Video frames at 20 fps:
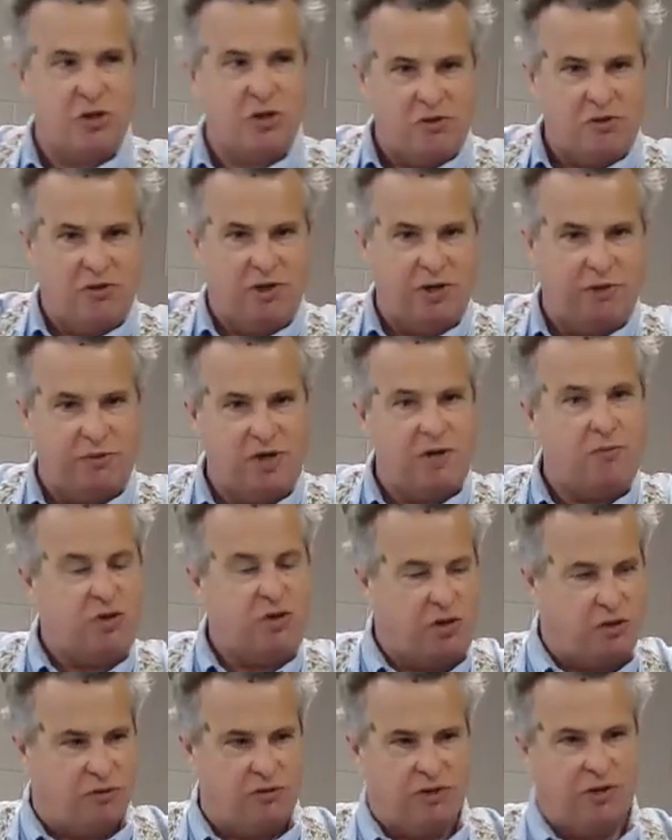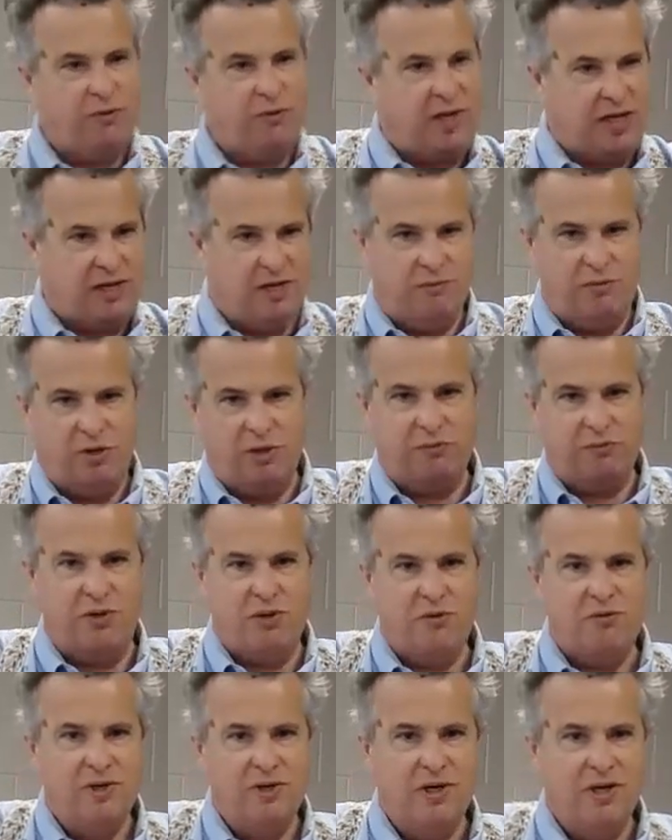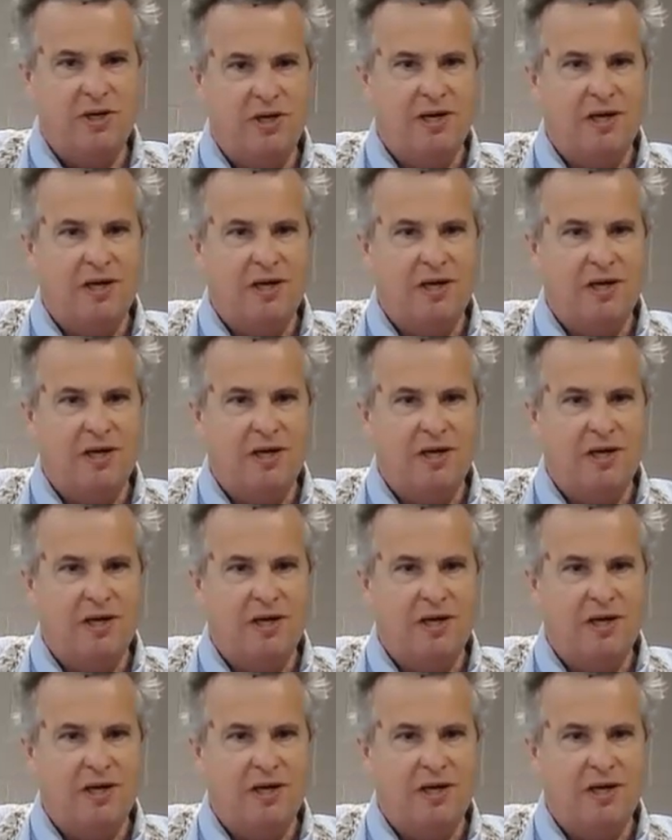you go help them. When you're in trouble, they come help you.